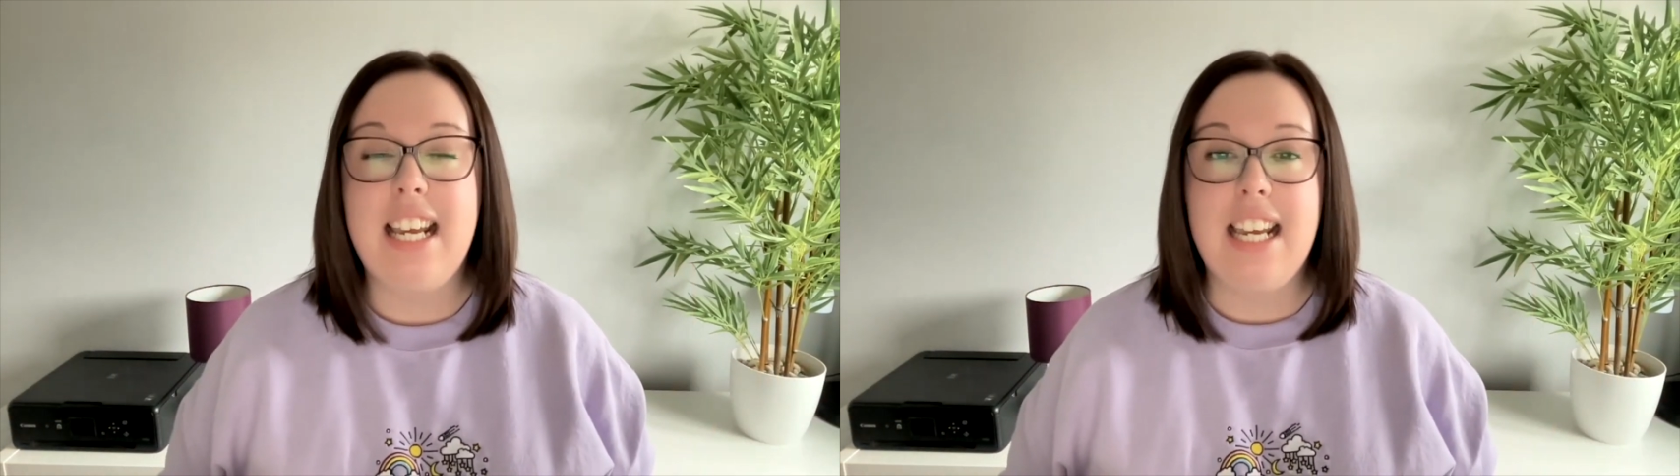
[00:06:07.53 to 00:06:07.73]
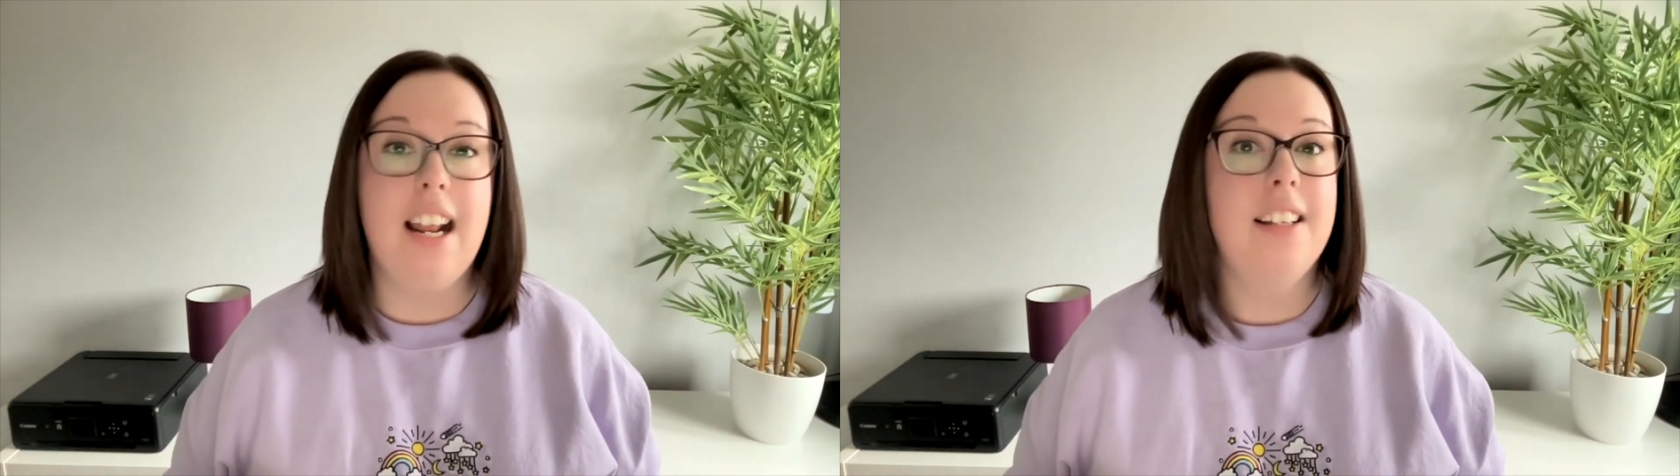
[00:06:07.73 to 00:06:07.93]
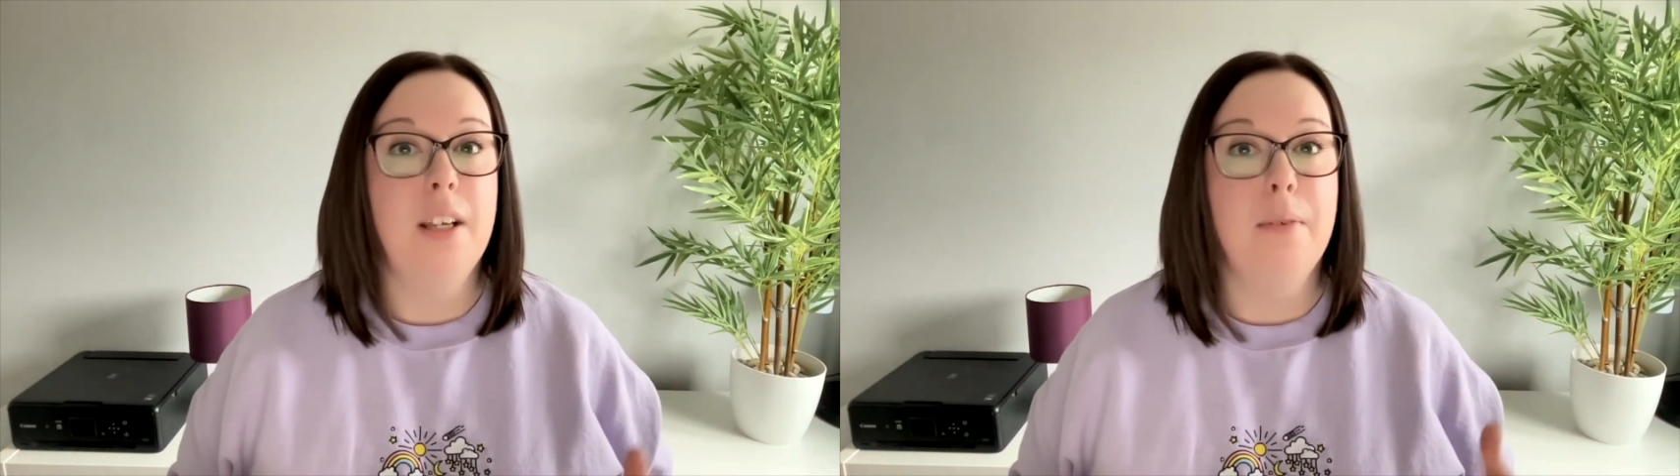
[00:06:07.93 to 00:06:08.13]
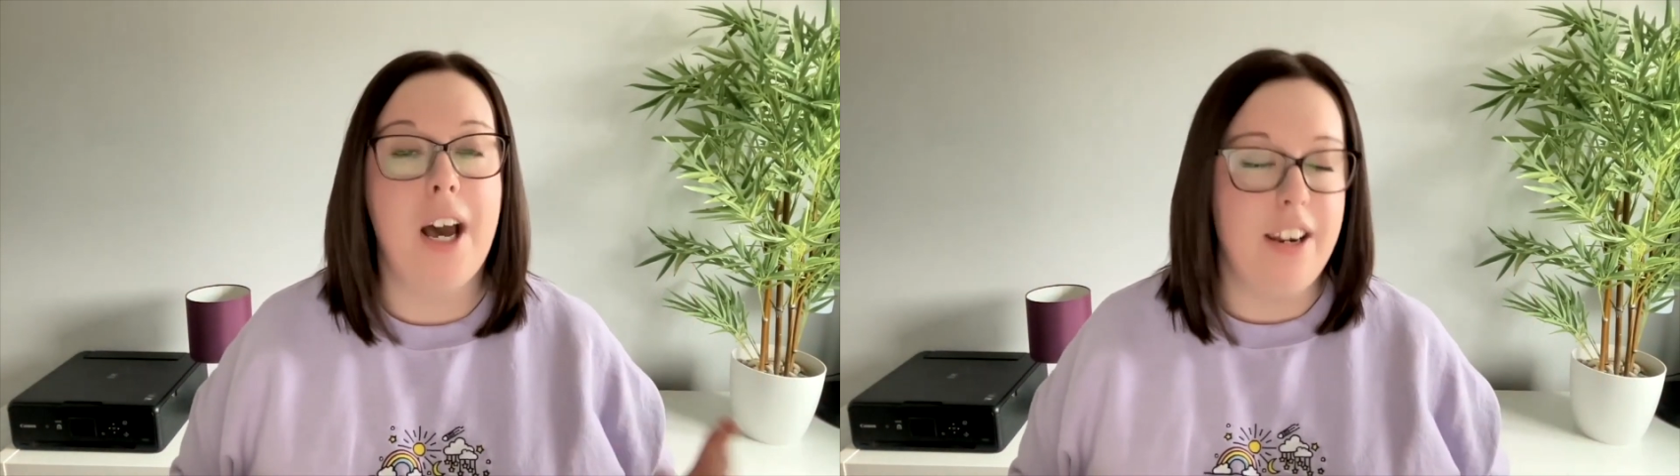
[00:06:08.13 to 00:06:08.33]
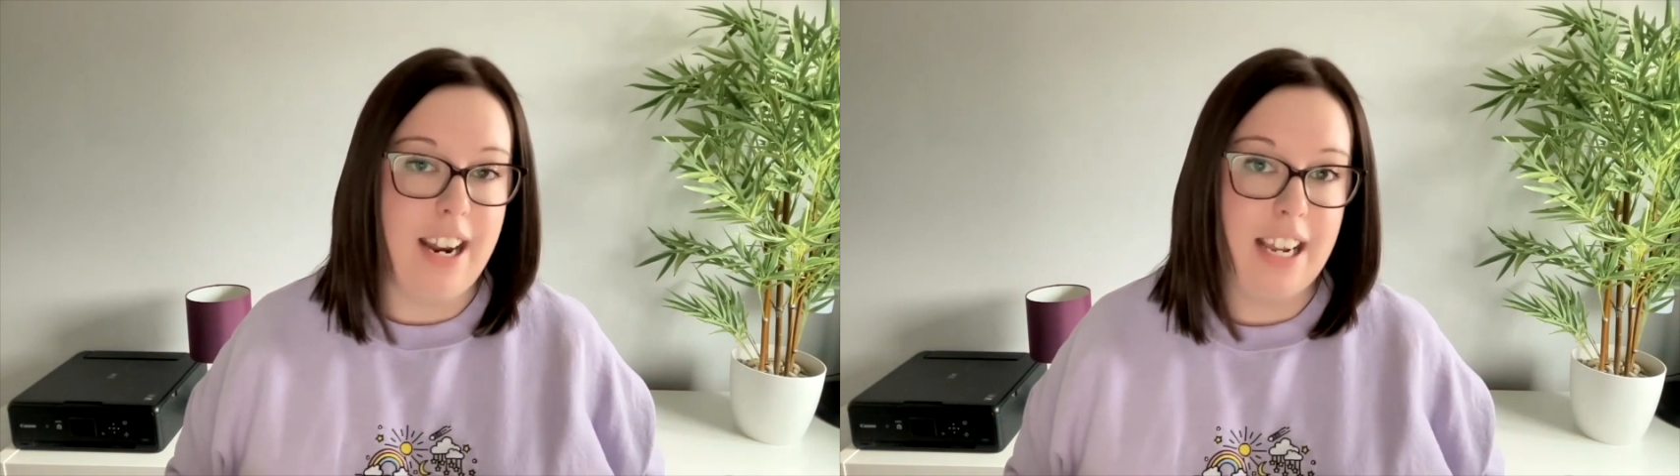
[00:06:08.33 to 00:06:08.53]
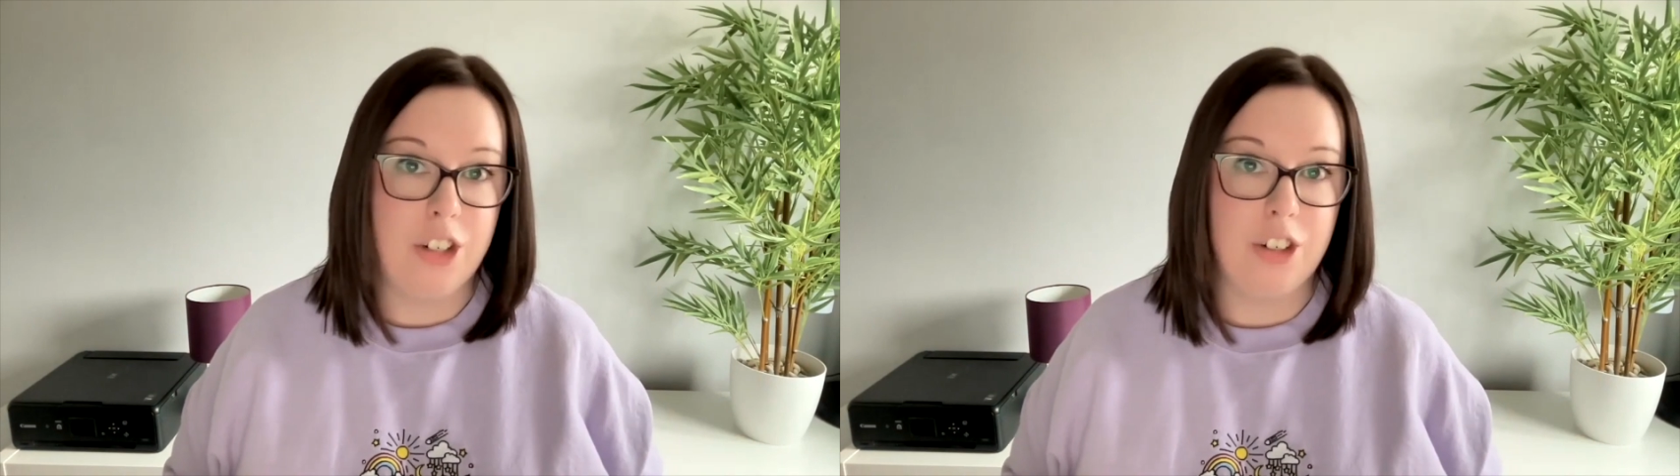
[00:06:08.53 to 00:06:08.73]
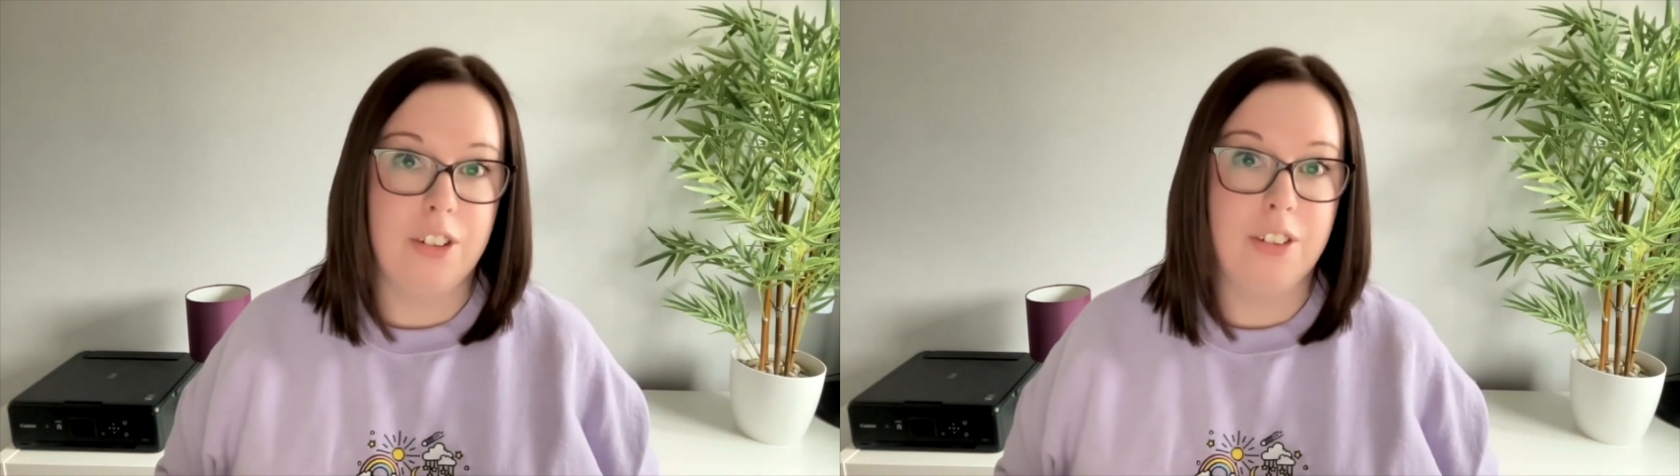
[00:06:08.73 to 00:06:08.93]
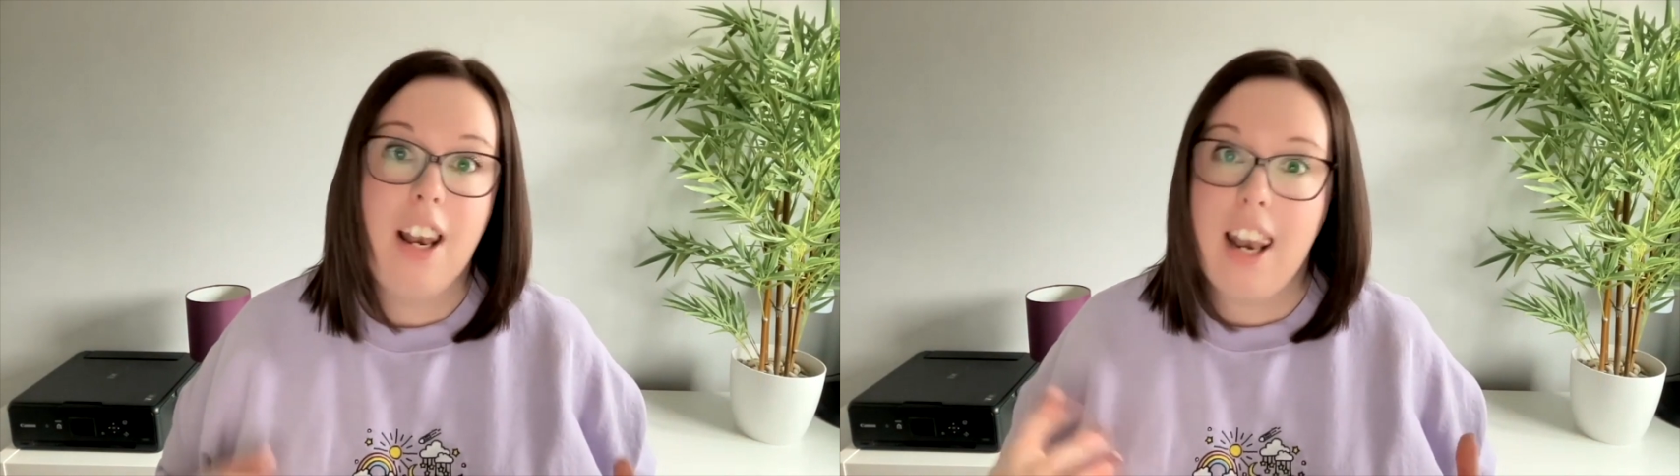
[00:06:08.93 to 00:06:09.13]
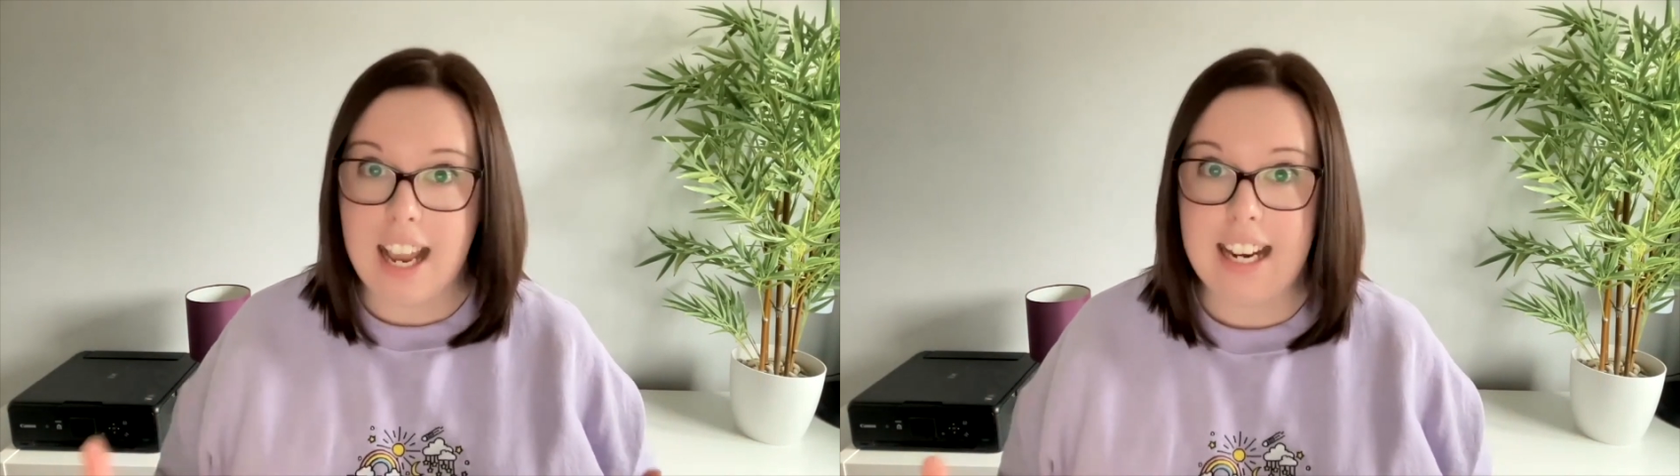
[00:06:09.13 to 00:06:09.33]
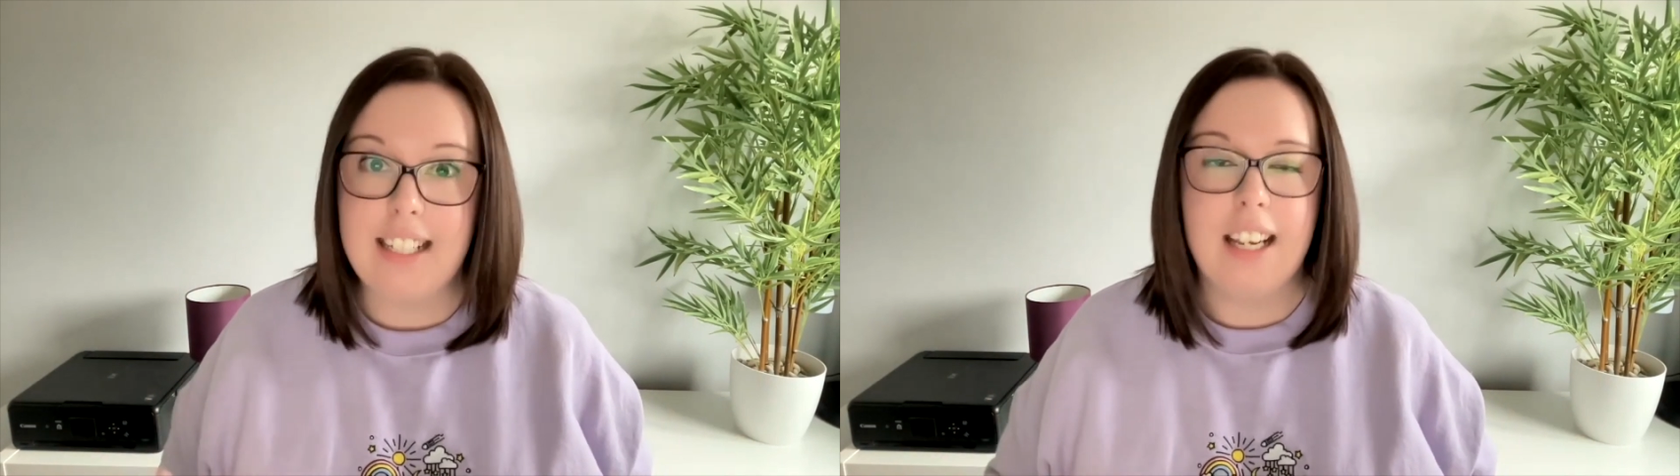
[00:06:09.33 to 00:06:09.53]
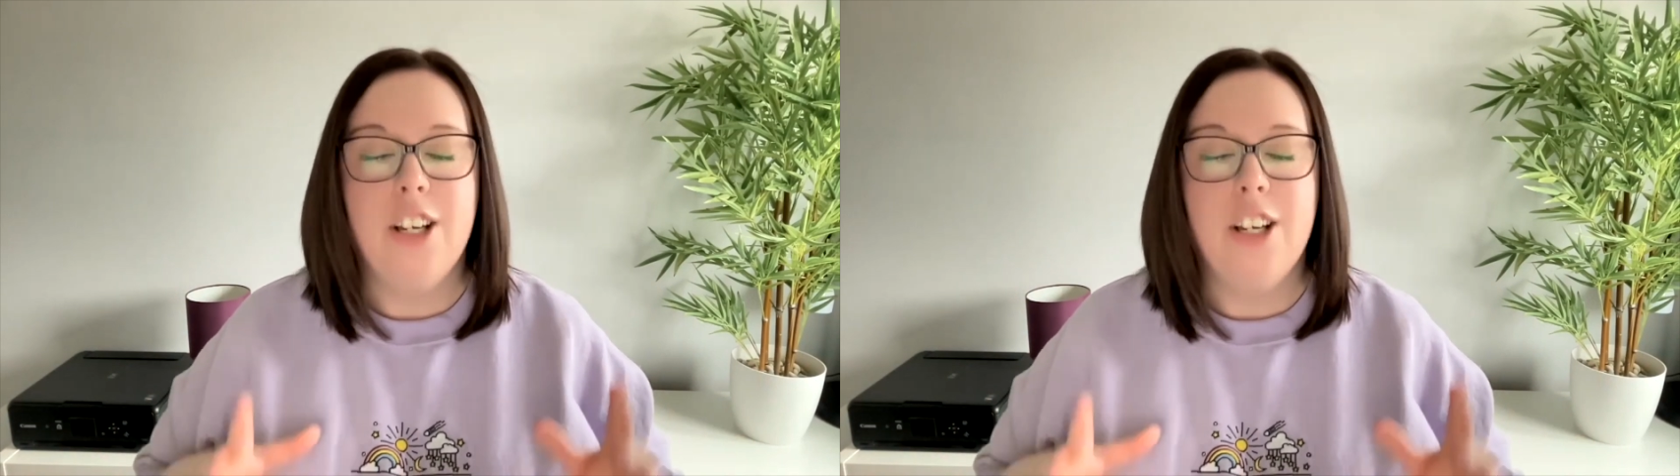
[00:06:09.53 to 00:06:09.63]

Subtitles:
in some unnatural light.